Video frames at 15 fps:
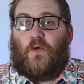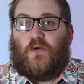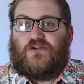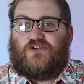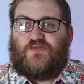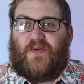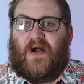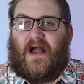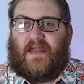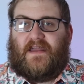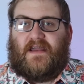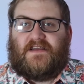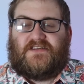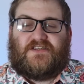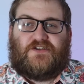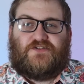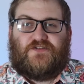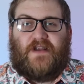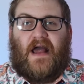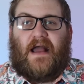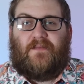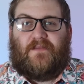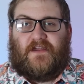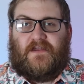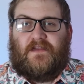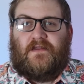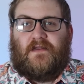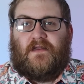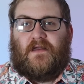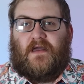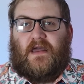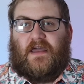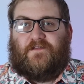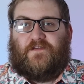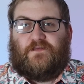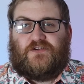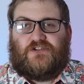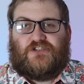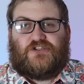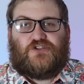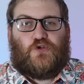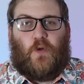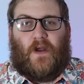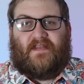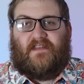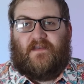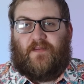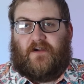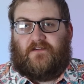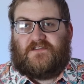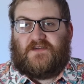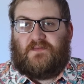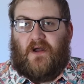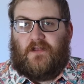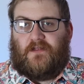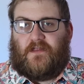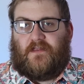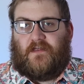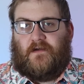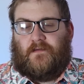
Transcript: Would you buy a Citroen Ami if it was just £20 a month?